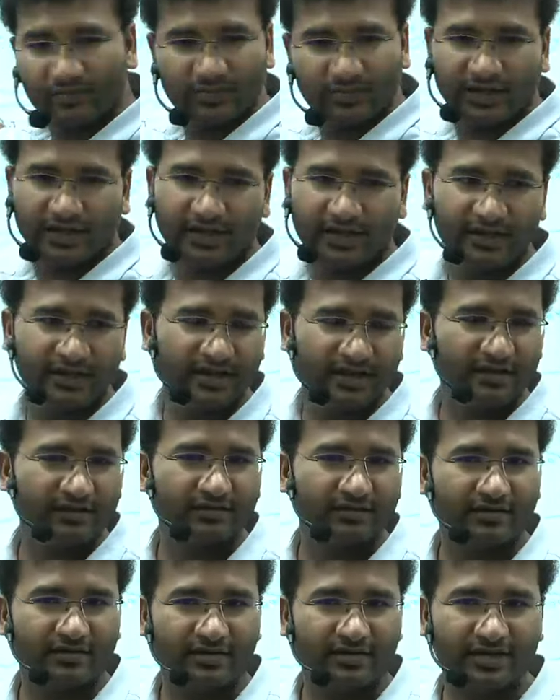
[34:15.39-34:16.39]
India.
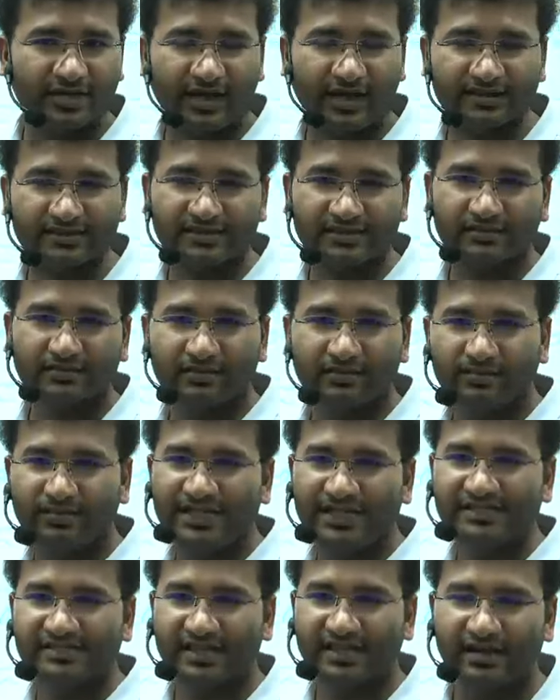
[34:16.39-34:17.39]
He asked,
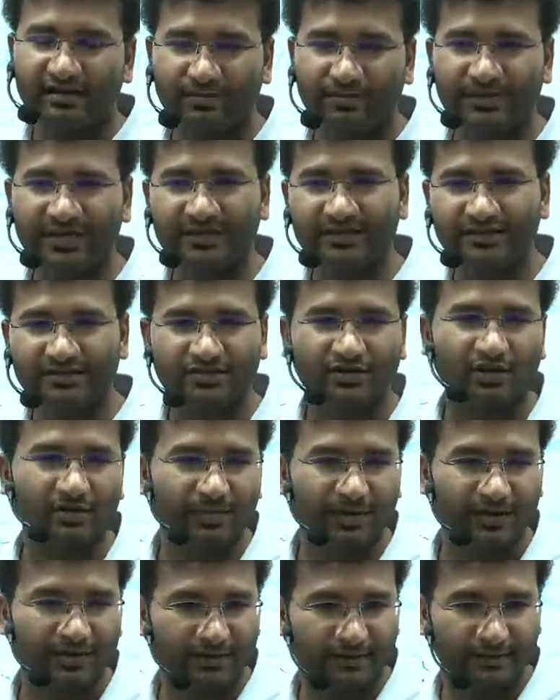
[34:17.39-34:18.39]
please help me stop it.